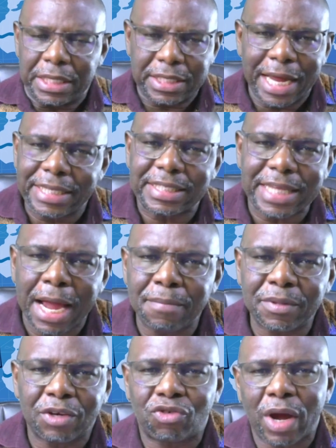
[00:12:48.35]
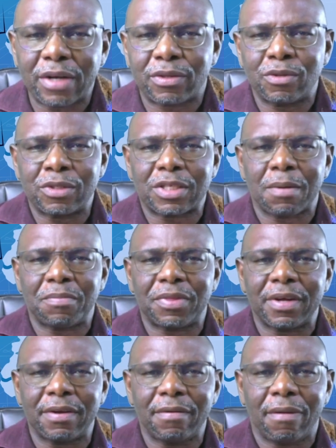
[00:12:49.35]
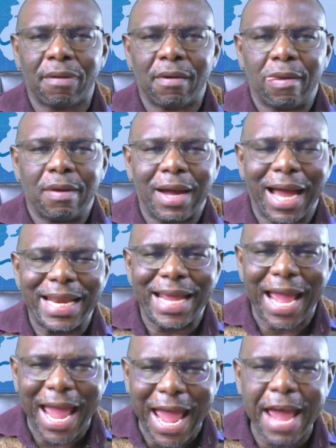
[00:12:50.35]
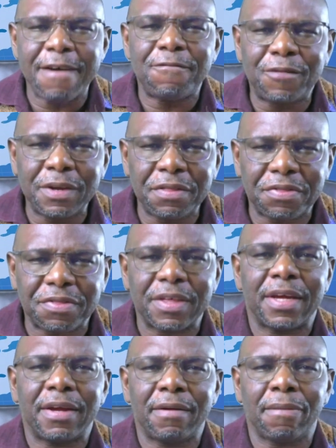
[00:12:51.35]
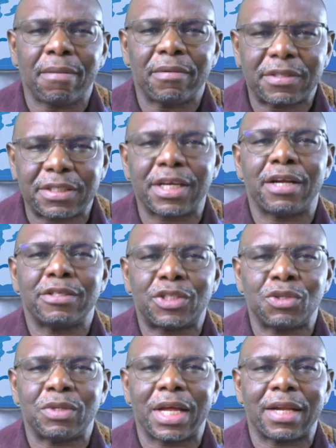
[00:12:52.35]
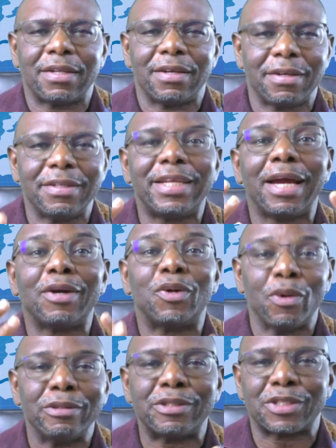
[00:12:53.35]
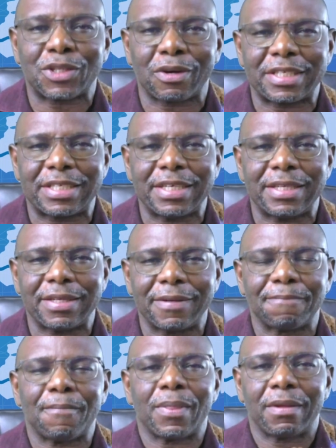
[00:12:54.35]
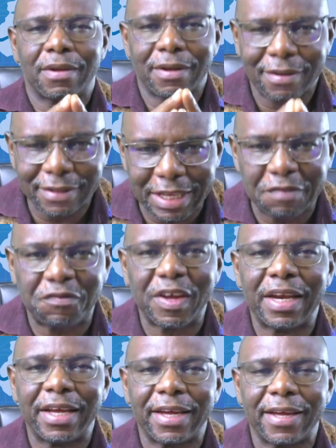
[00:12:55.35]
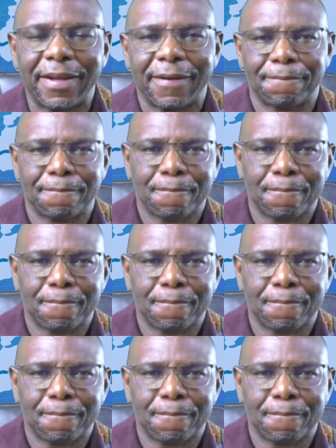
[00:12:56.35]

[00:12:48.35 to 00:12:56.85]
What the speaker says: The next time they tried to do something, and everything tells you that they are going to succeed, they fail again.